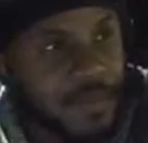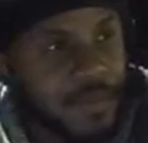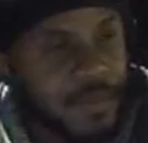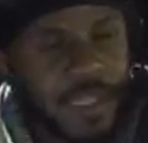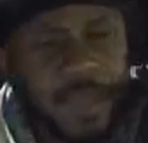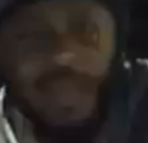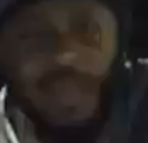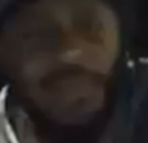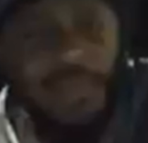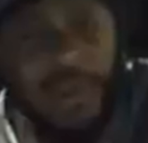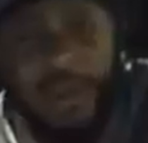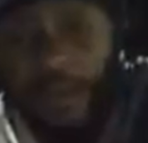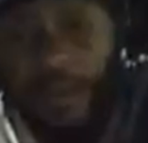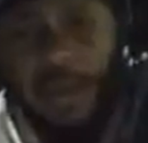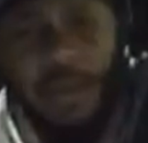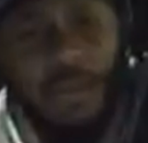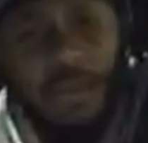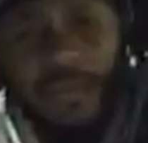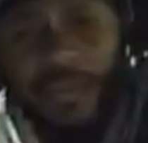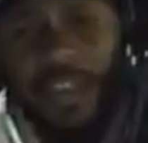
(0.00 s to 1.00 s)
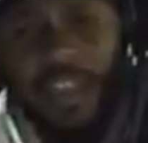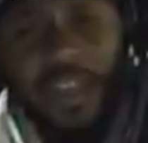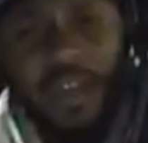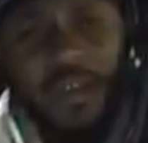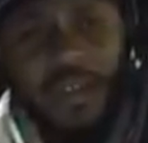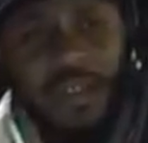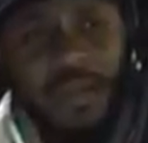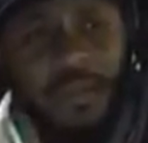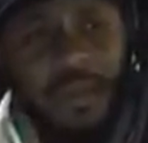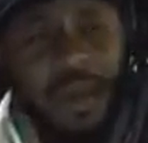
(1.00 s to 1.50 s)
he put up a couple
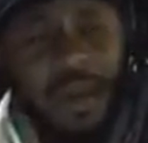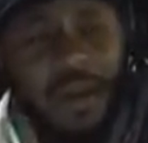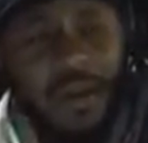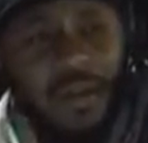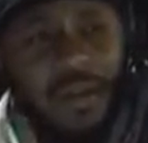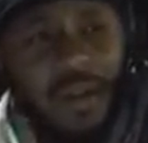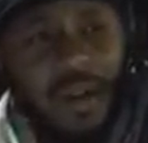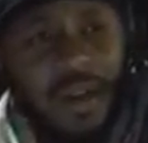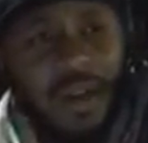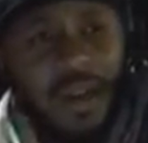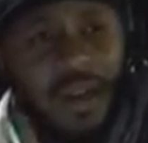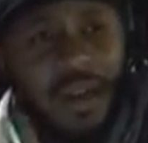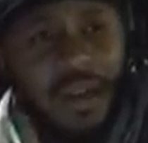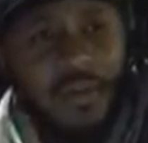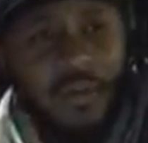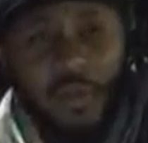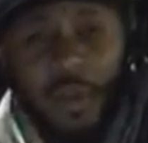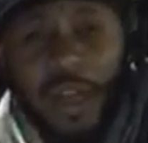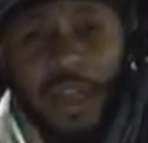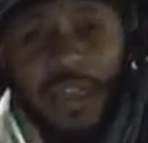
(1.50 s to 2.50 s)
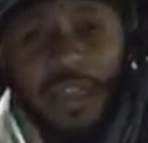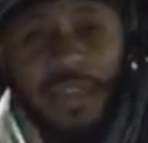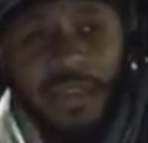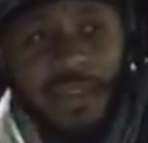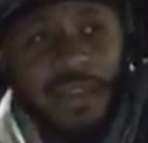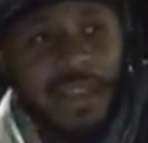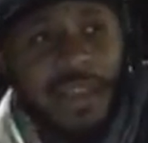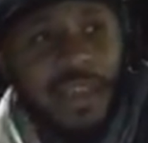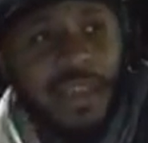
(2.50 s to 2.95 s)
videos about running